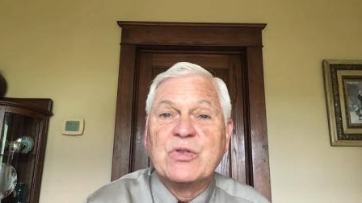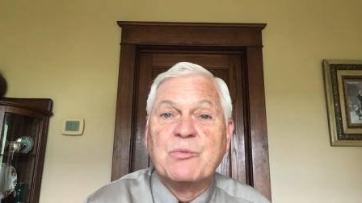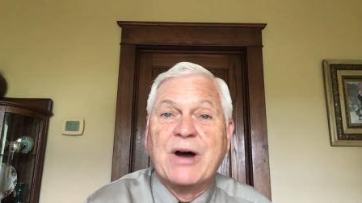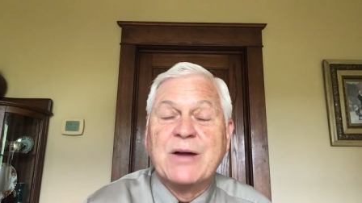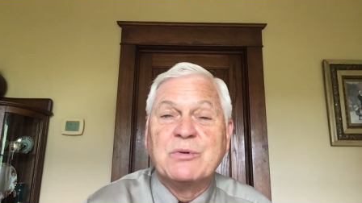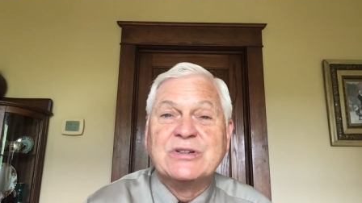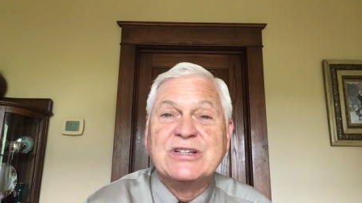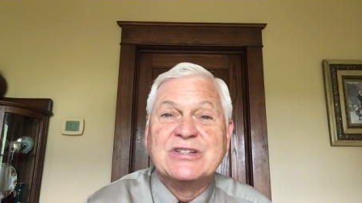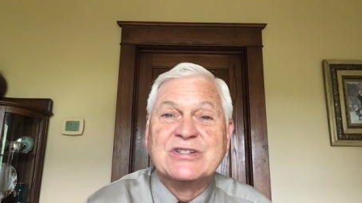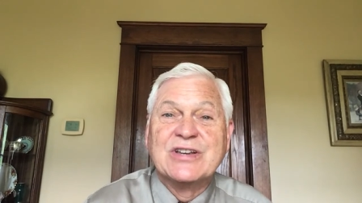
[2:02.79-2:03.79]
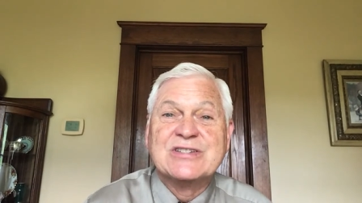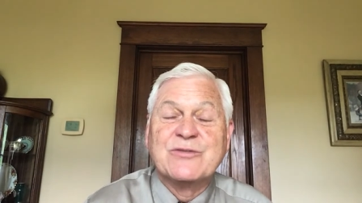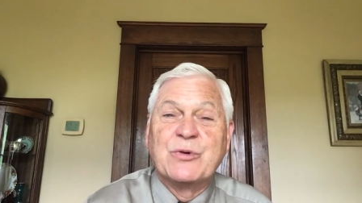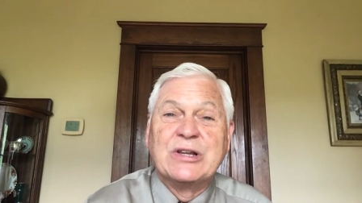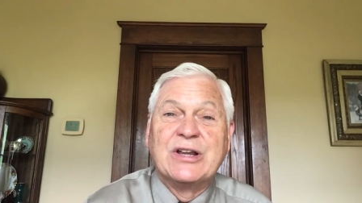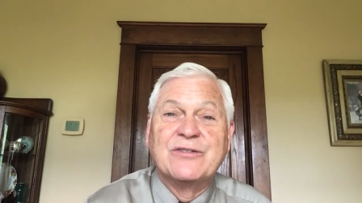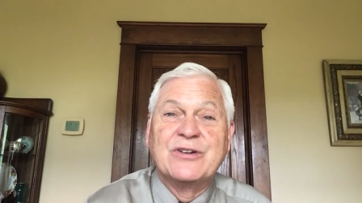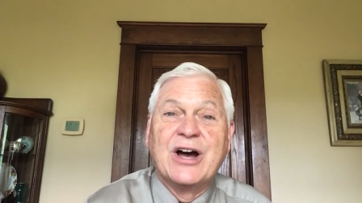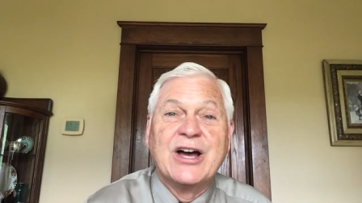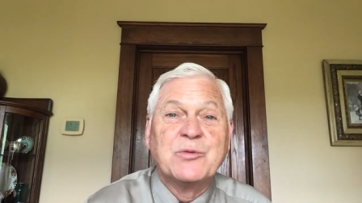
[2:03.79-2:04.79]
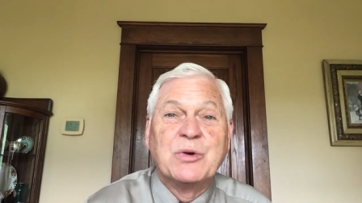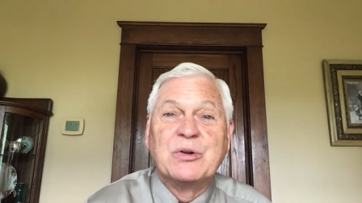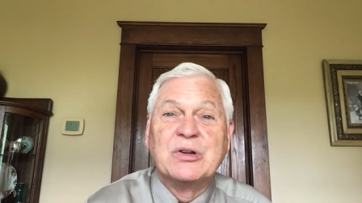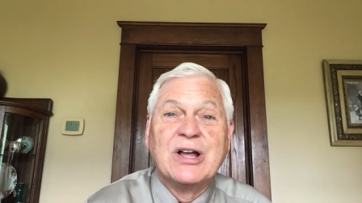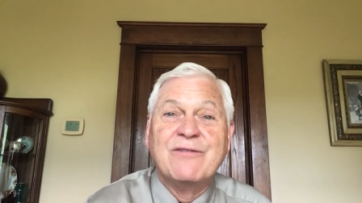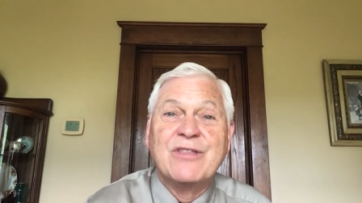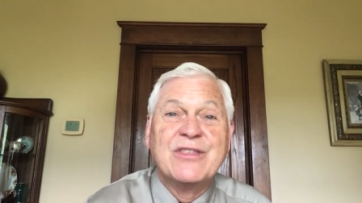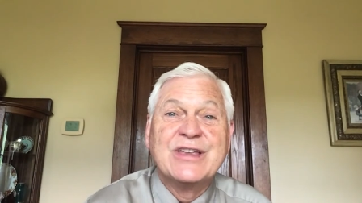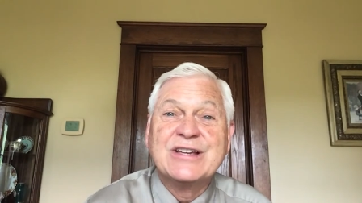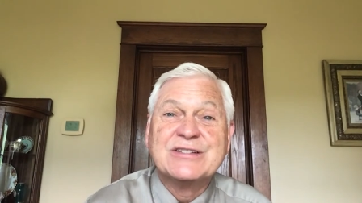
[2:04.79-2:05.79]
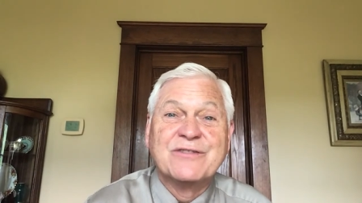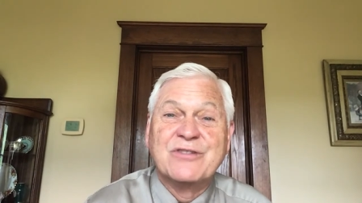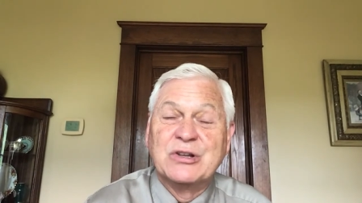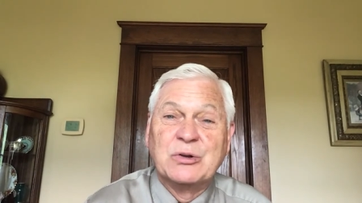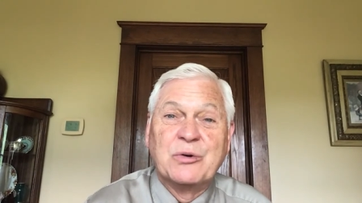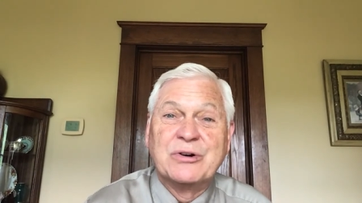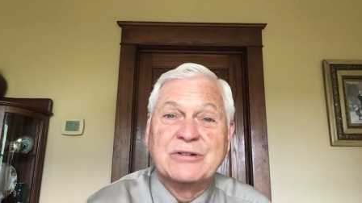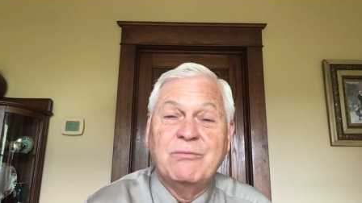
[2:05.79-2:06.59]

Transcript: The Bible teaches us if we love God, we'll love the things of the Lord.